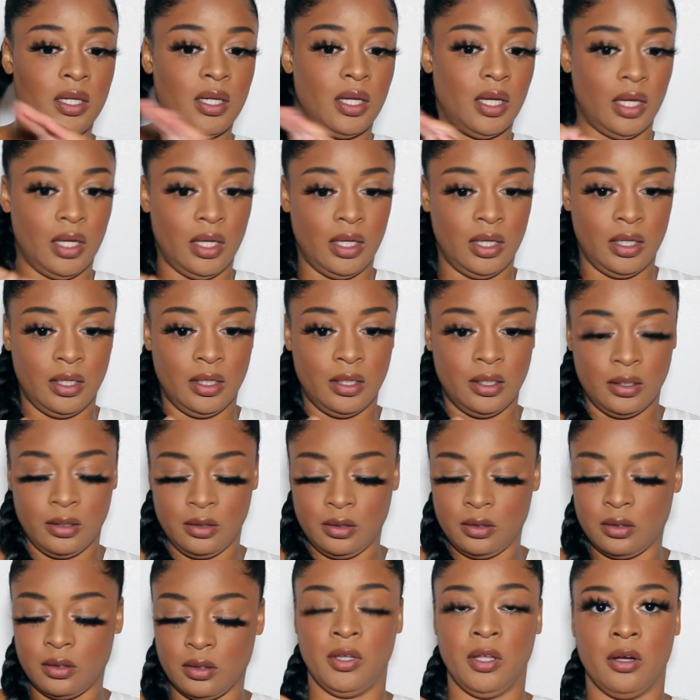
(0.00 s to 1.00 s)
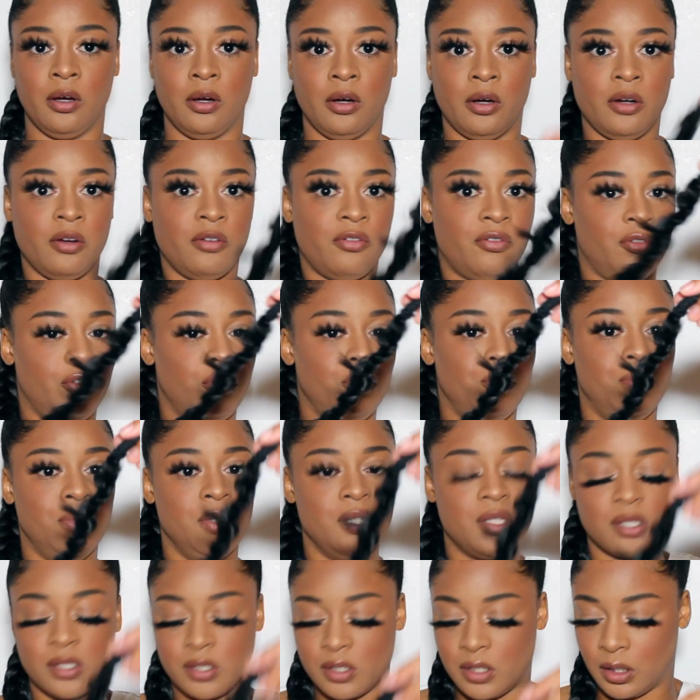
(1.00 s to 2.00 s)
And there are a few
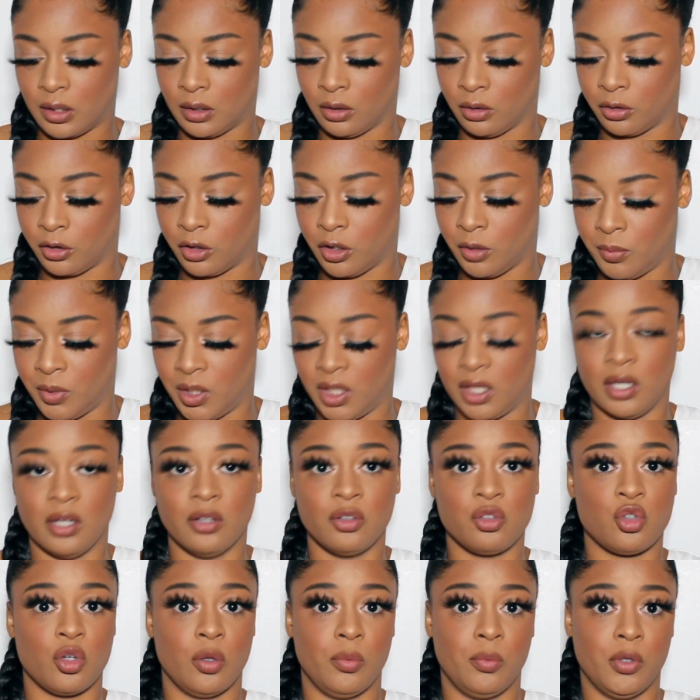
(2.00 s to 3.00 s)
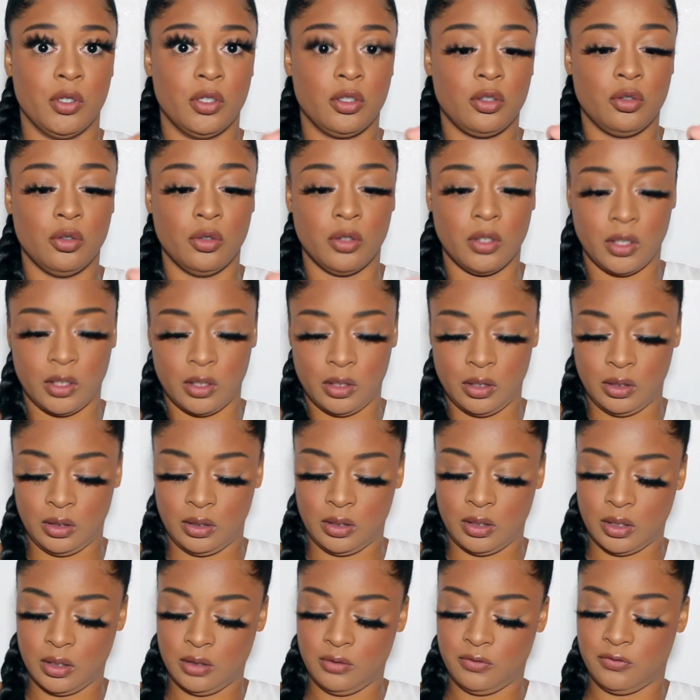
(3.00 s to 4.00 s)
pieces that are coming out, so I'm gonna go ahead and
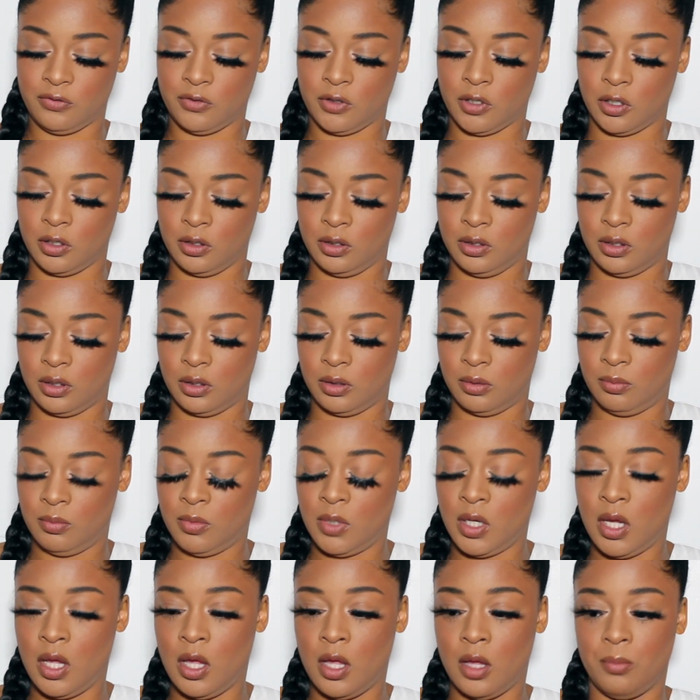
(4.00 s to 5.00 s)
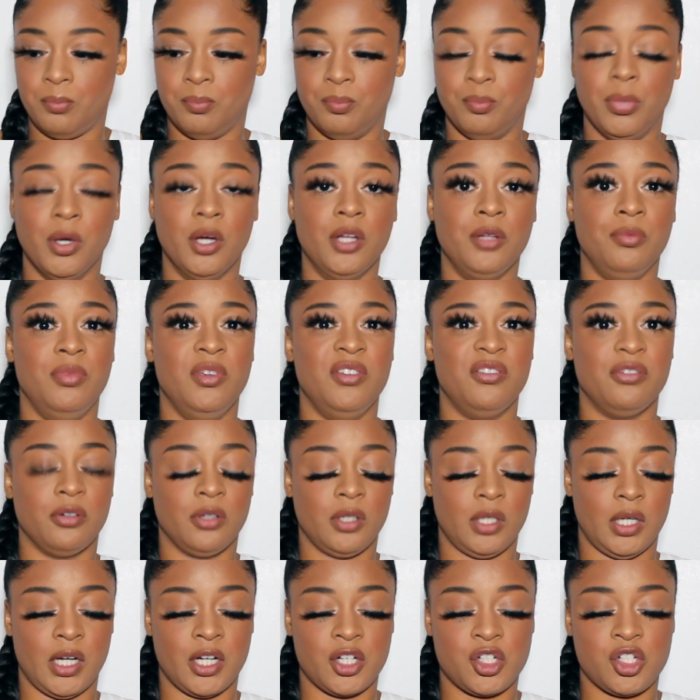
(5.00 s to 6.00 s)
kind of cut them. But before
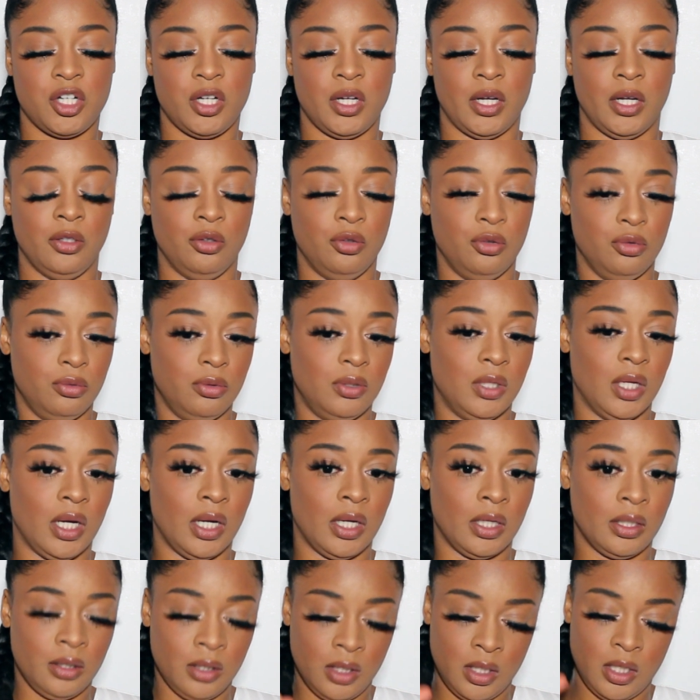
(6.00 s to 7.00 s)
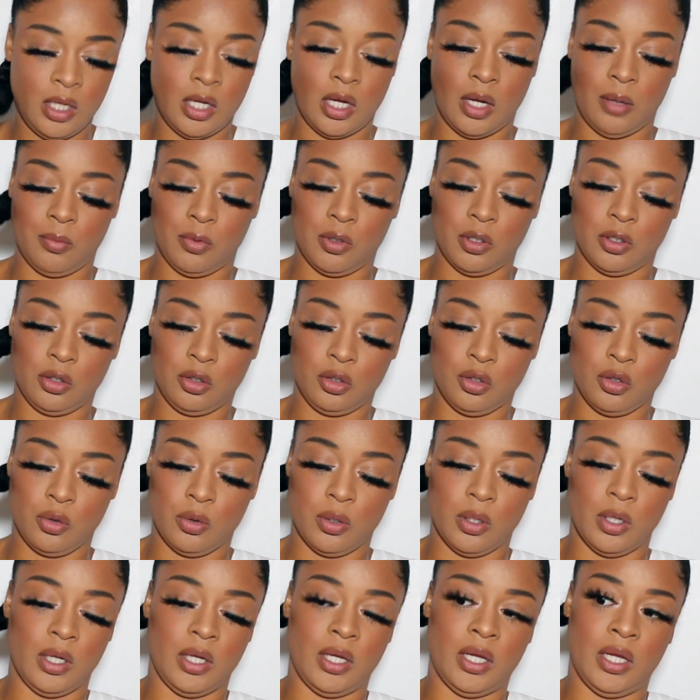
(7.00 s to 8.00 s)
actually I do that, I'm gonna
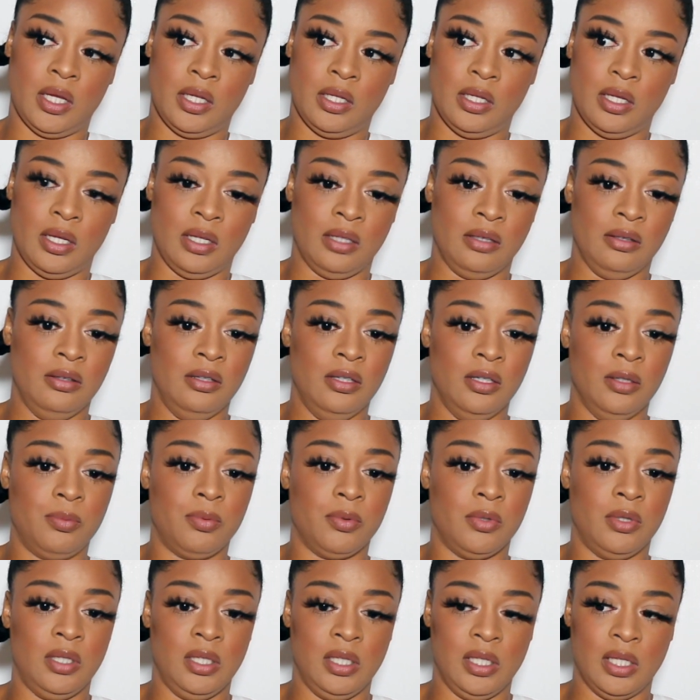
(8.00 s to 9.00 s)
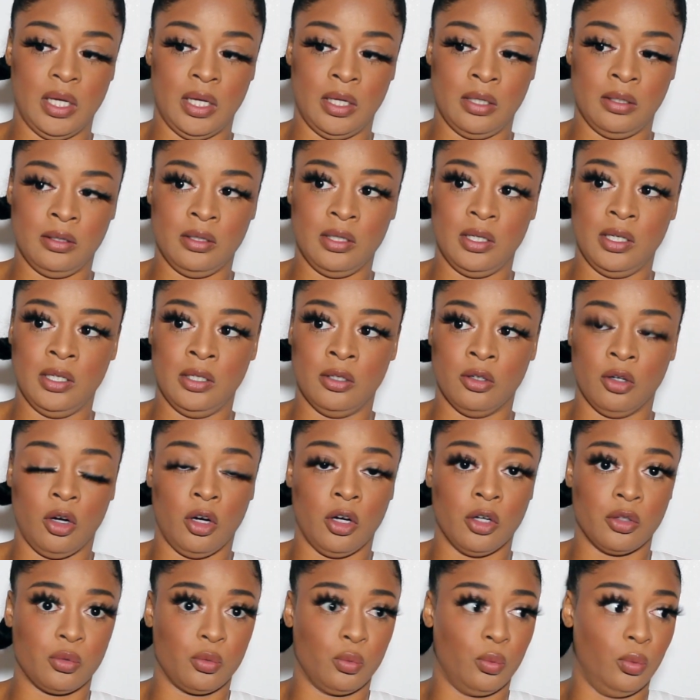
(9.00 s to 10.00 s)
go ahead and dip the end in
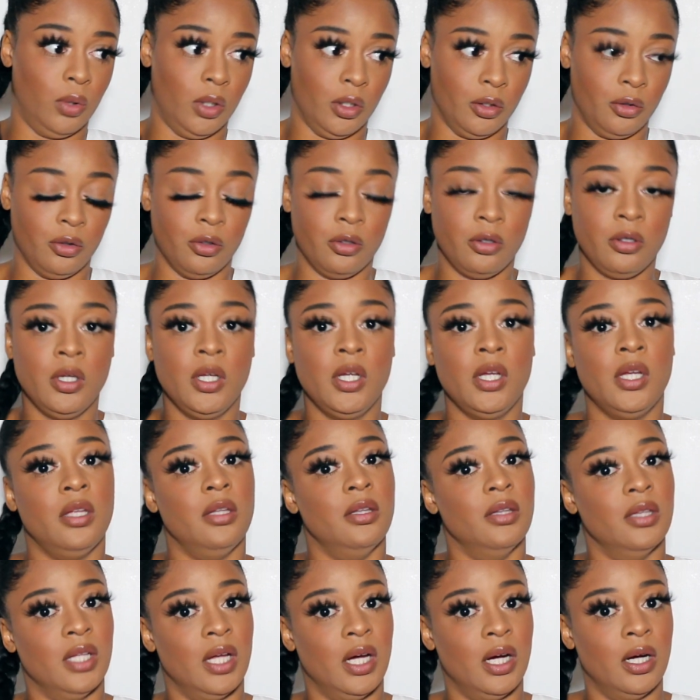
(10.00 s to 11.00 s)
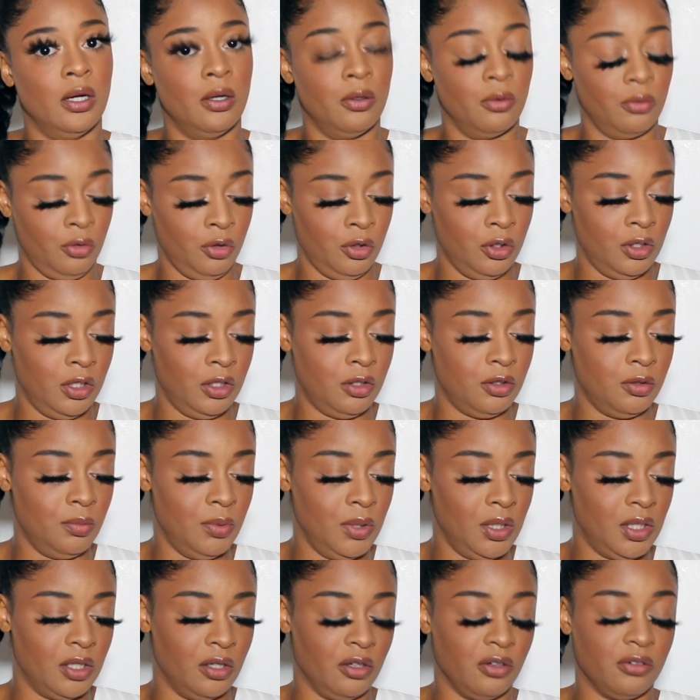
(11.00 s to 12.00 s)
hot water. Now you need to
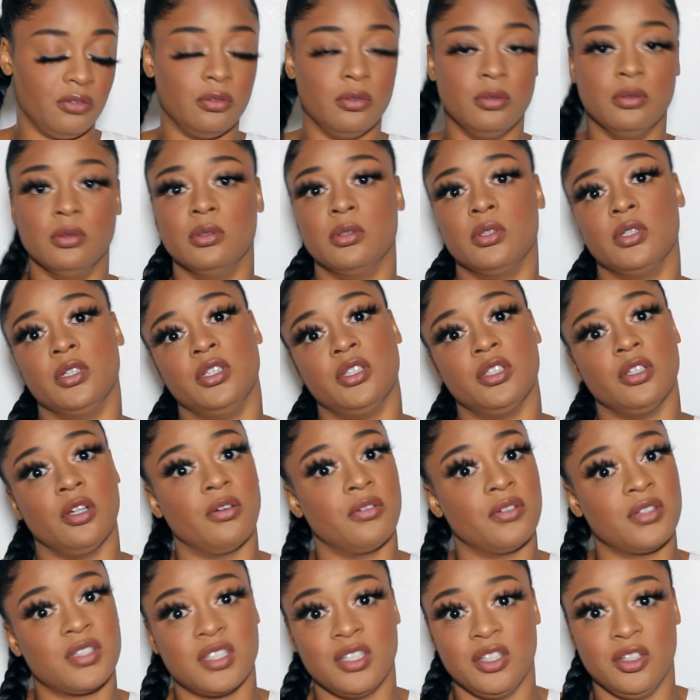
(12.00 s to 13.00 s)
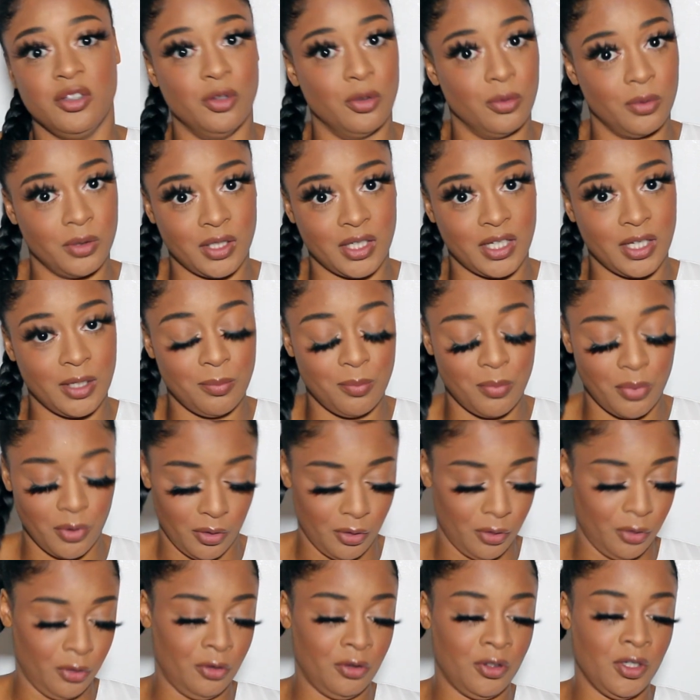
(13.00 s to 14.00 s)
be careful because obviously you don't want to get
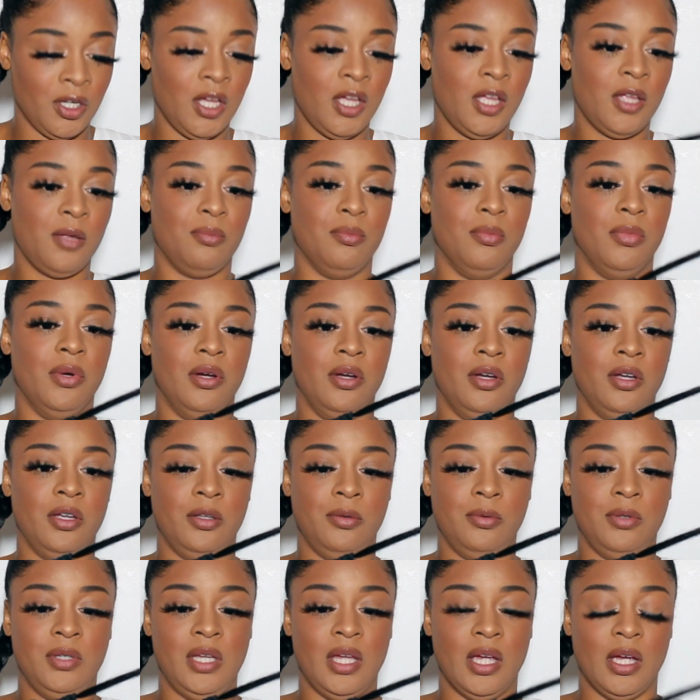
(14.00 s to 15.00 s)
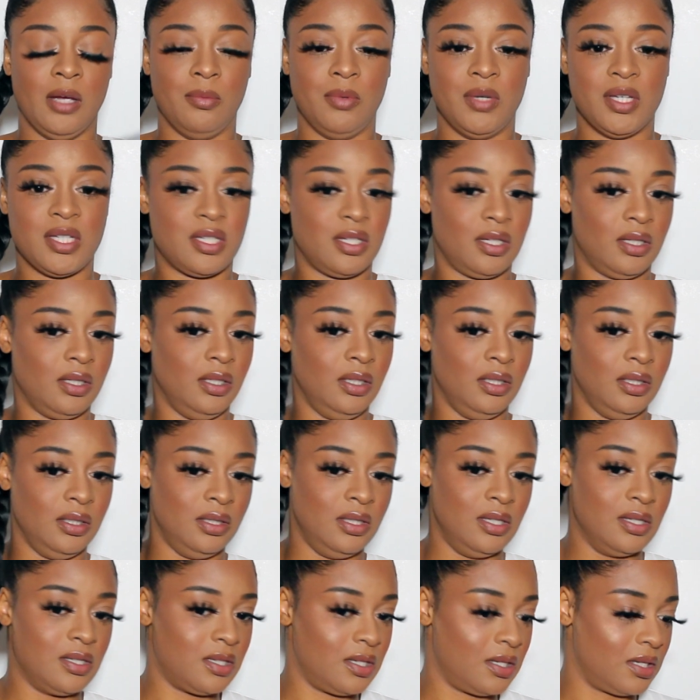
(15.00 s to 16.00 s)
burned, but yeah, basically
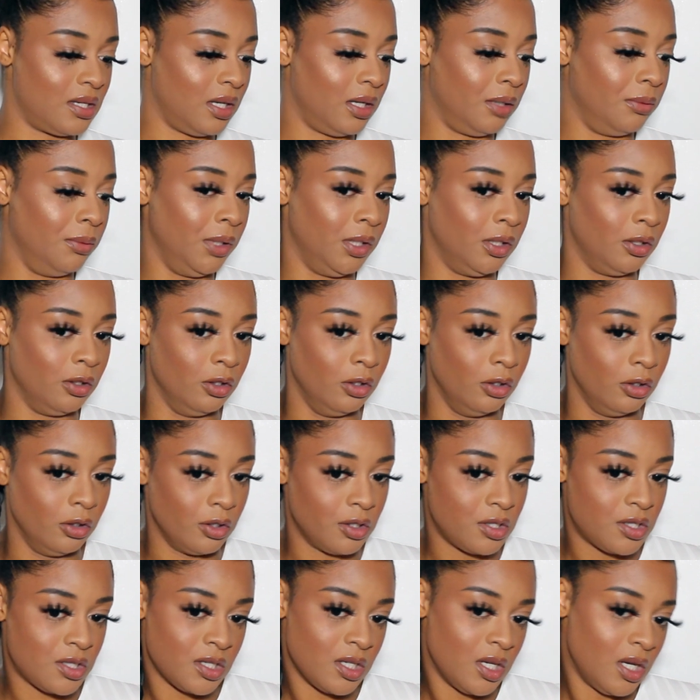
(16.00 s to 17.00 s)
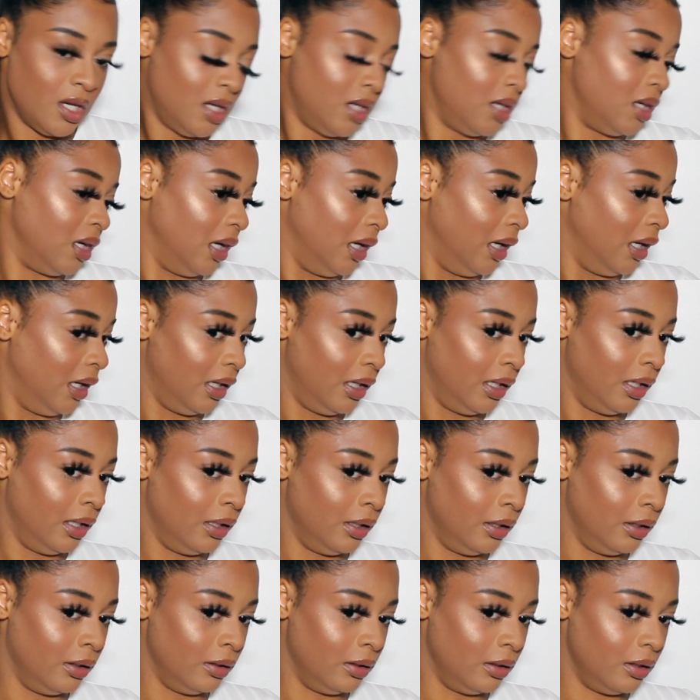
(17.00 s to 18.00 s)
this is how it looks.
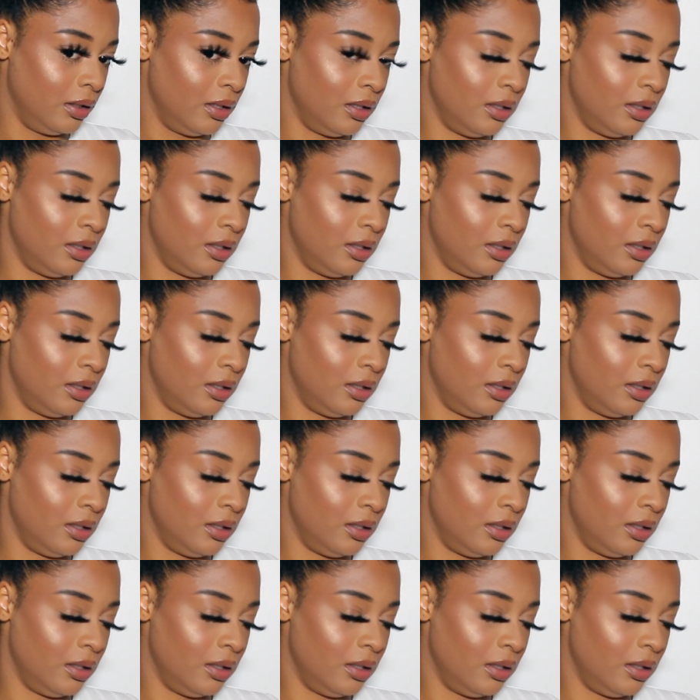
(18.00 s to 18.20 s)
And